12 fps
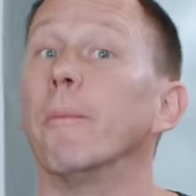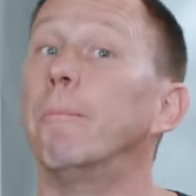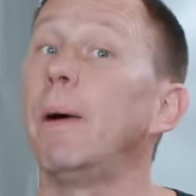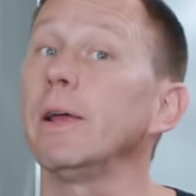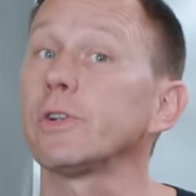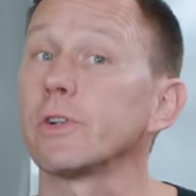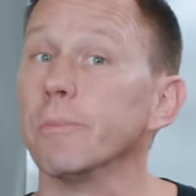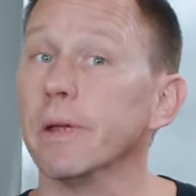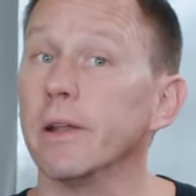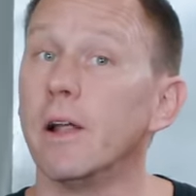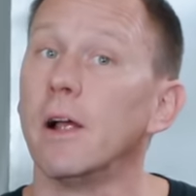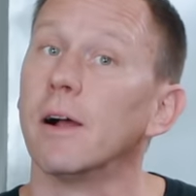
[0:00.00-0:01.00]
They're a
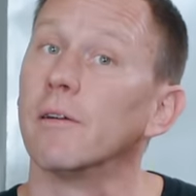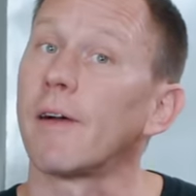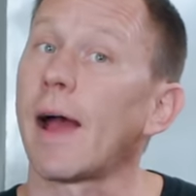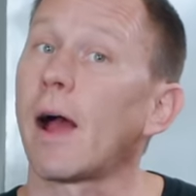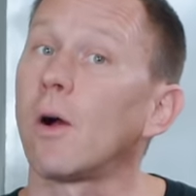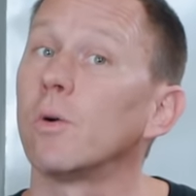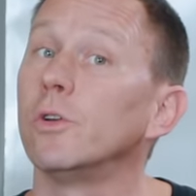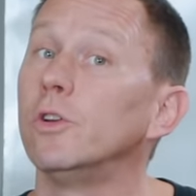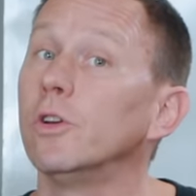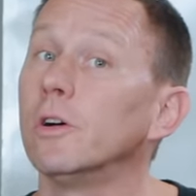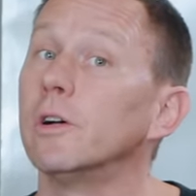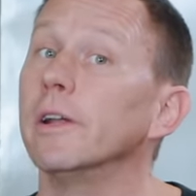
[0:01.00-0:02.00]
measurement of how
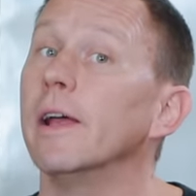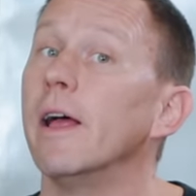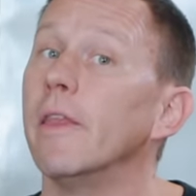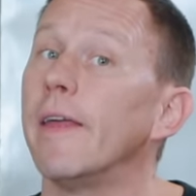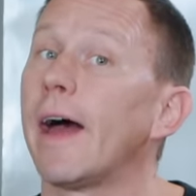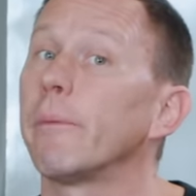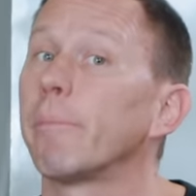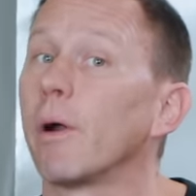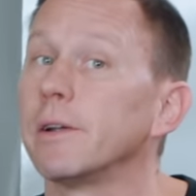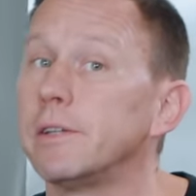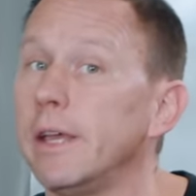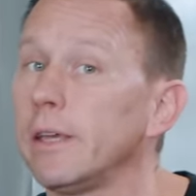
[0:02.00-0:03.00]
good that
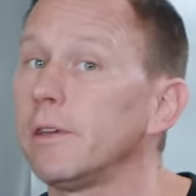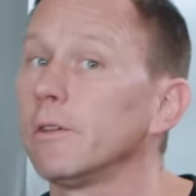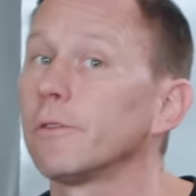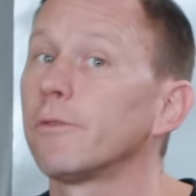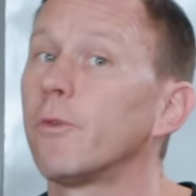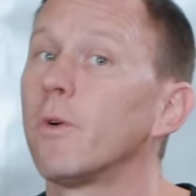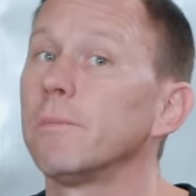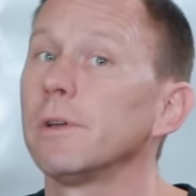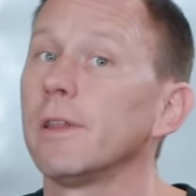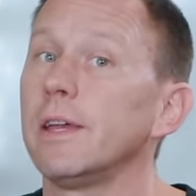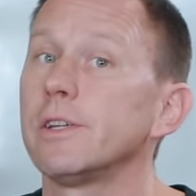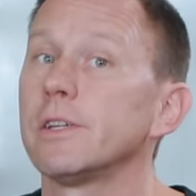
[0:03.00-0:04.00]
particular
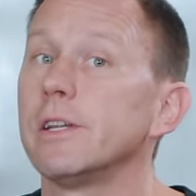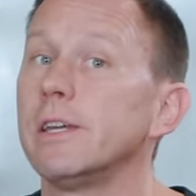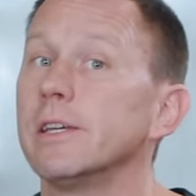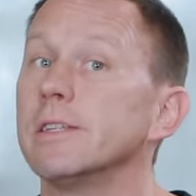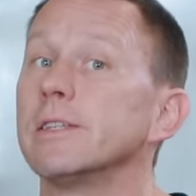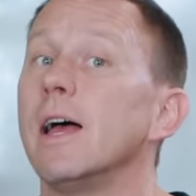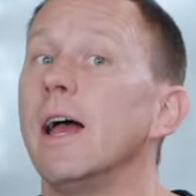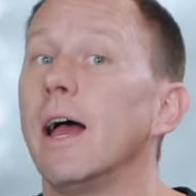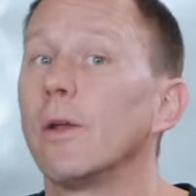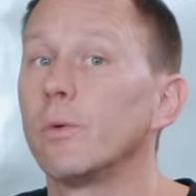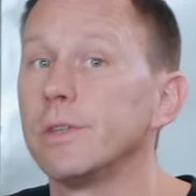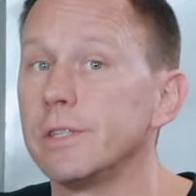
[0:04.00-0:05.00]
formulation is
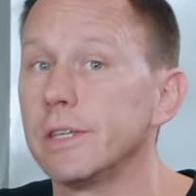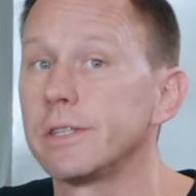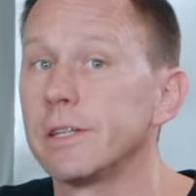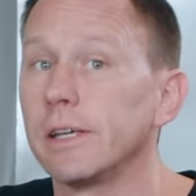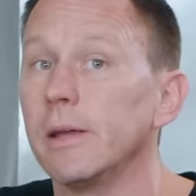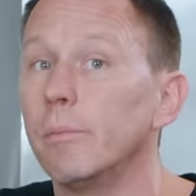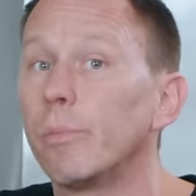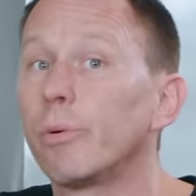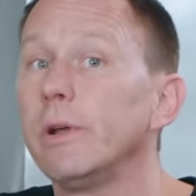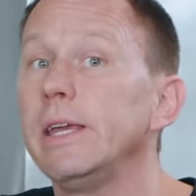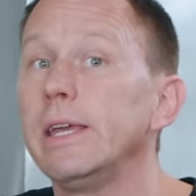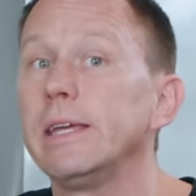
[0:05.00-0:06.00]
at resisting
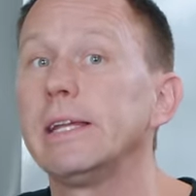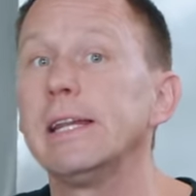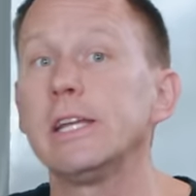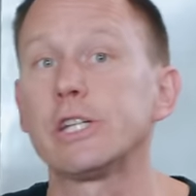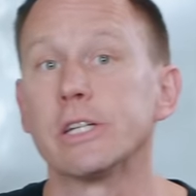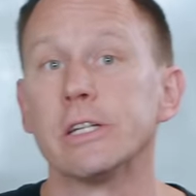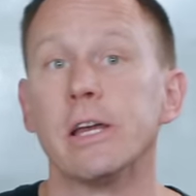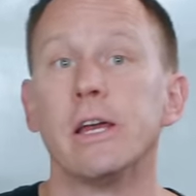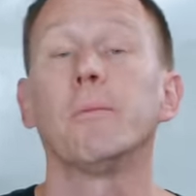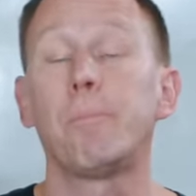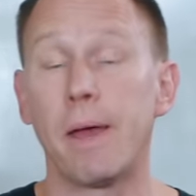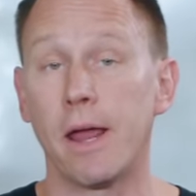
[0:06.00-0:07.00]
pre-ignition
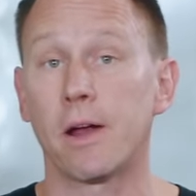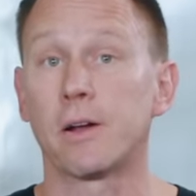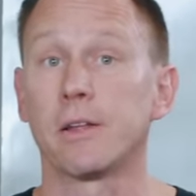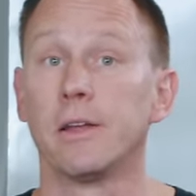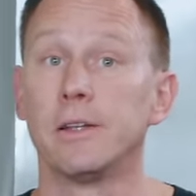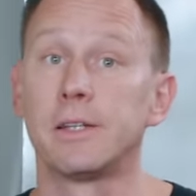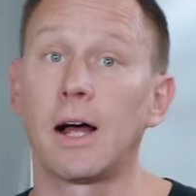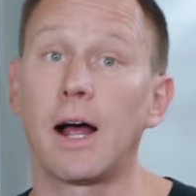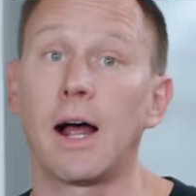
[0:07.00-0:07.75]
compared to